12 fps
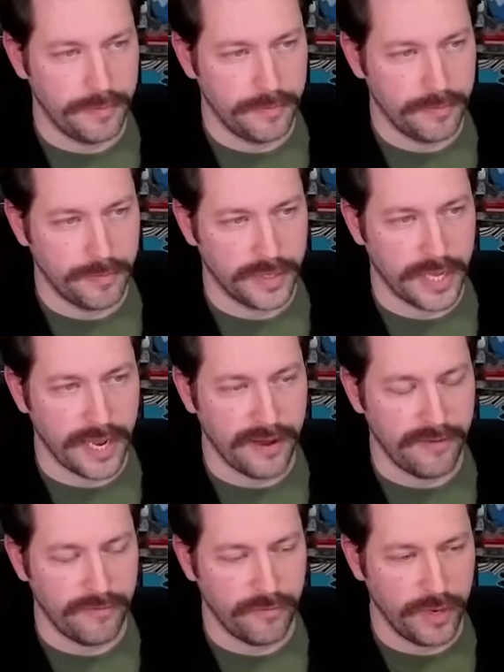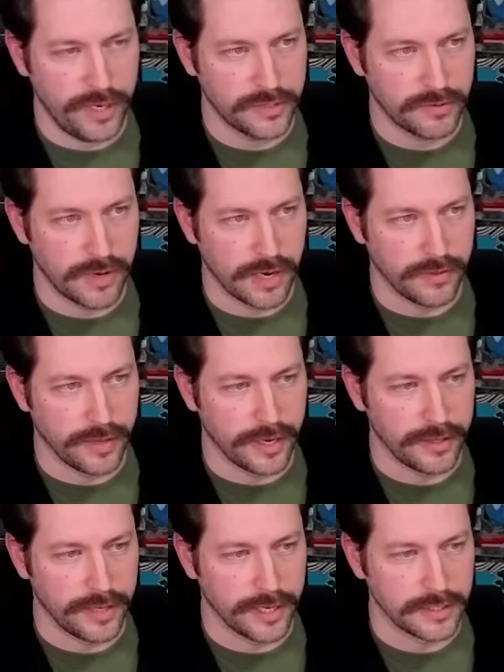but they have ways around that
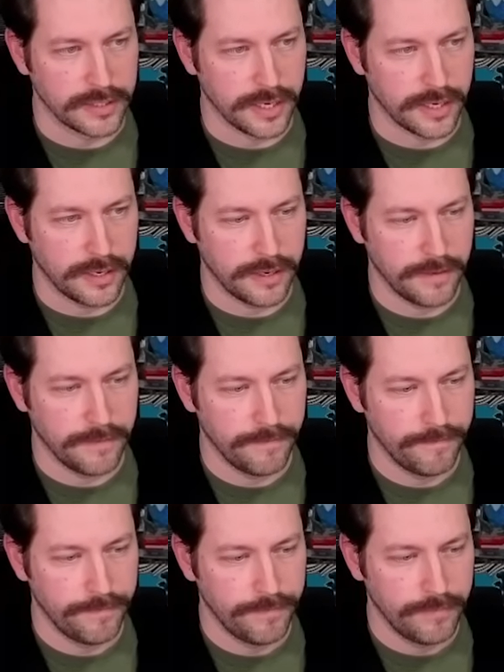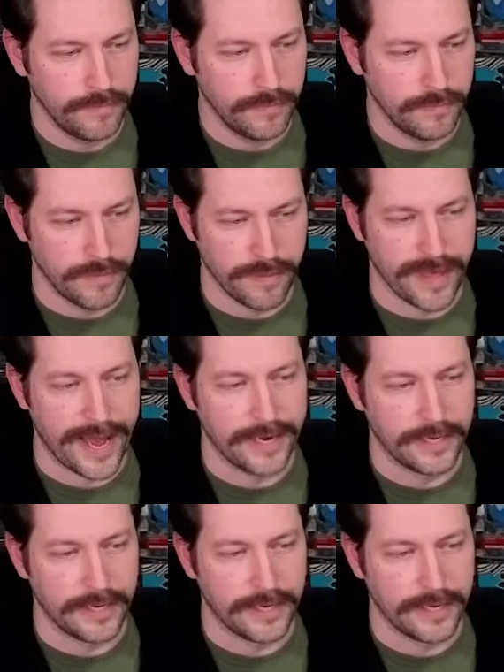in that deck. That